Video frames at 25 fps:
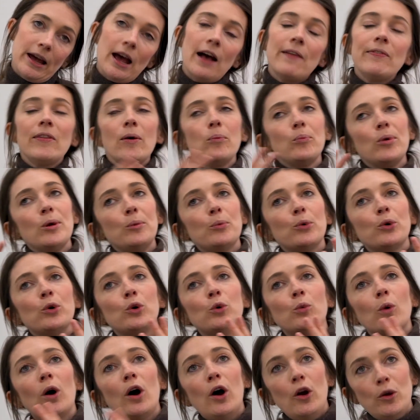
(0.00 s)
and then people who
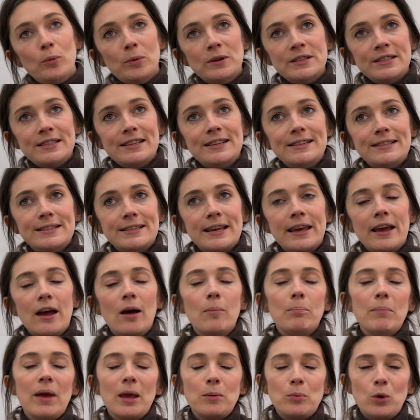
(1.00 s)
were open to eating it
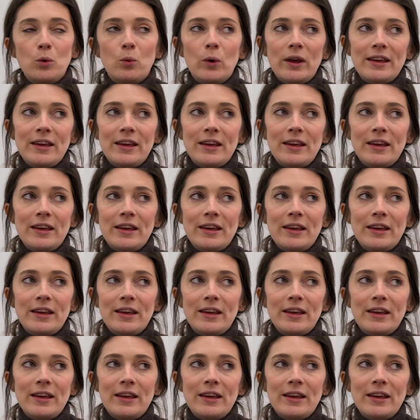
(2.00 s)
and maybe were